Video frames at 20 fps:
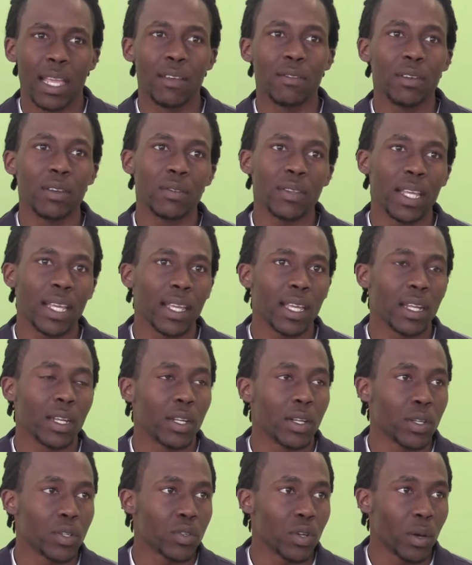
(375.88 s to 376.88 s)
even if they get
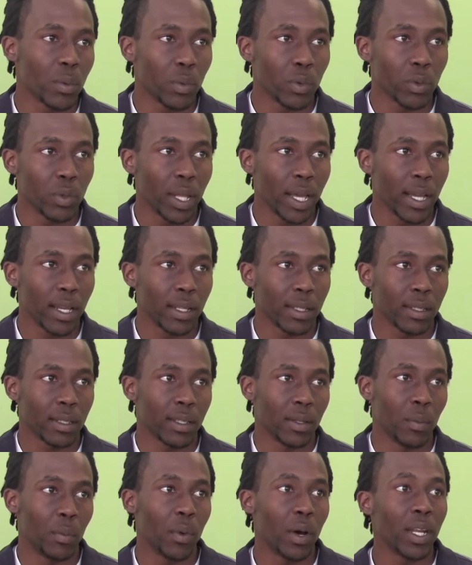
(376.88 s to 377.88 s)
into trouble, like
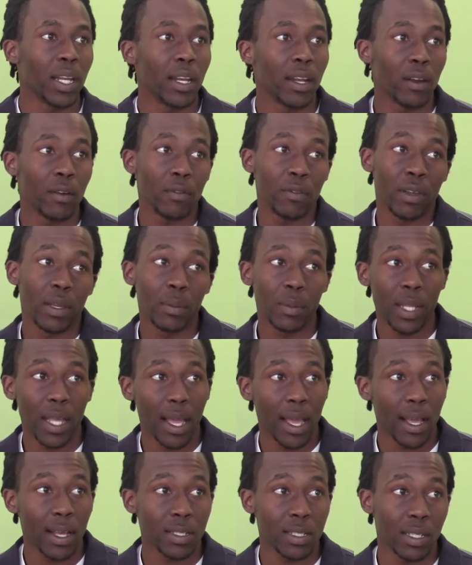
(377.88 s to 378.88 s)
the money their family
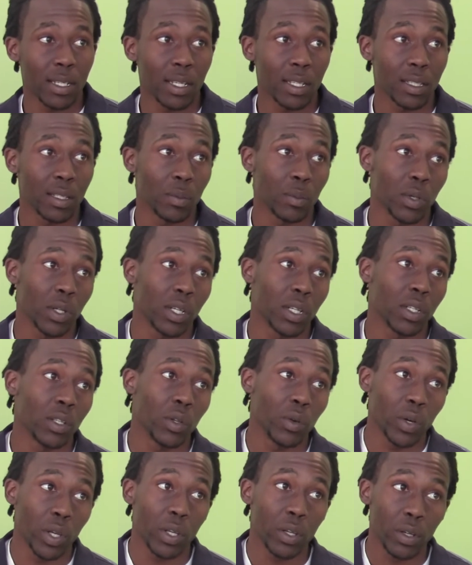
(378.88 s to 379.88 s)
has can get them a good
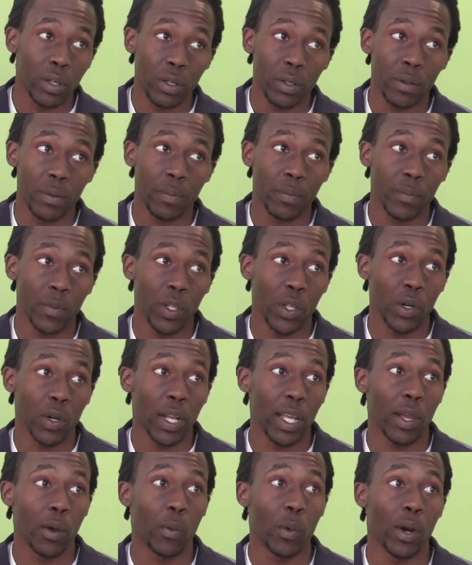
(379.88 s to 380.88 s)
lawyer. You know,
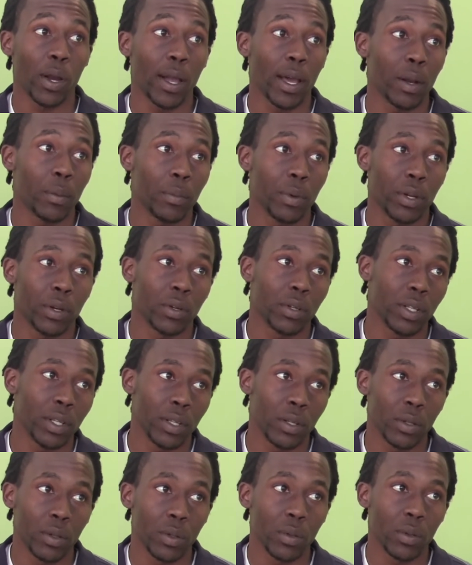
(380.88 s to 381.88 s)
they could work out a better
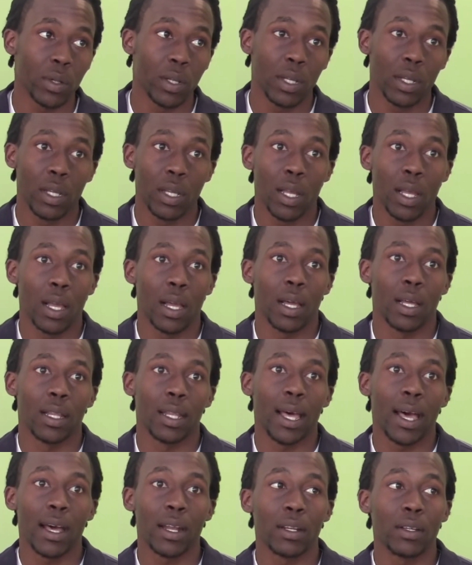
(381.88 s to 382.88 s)
deal. A
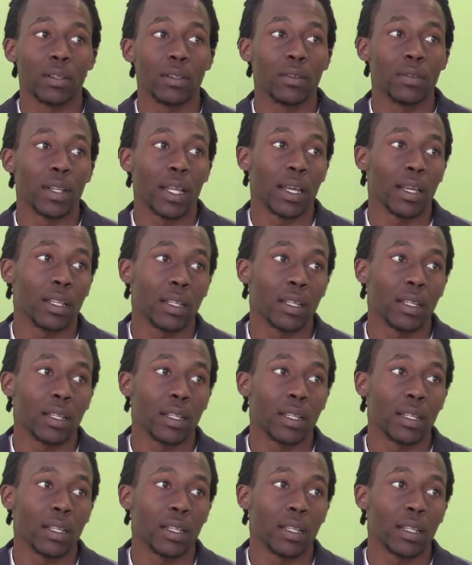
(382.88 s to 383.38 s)
lot of